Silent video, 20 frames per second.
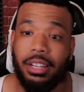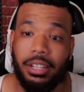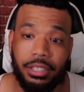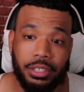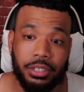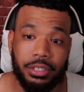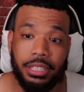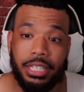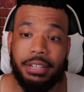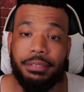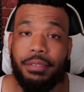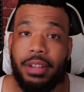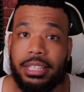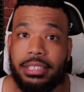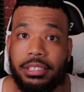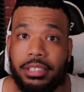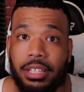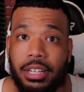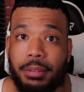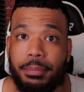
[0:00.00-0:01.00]
Look, your
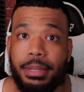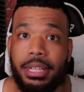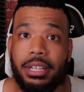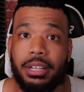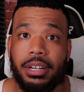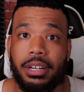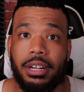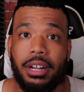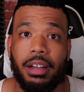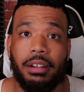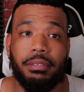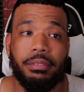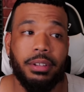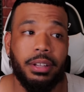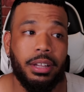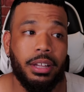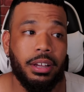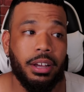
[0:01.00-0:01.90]
defense is going to be good enough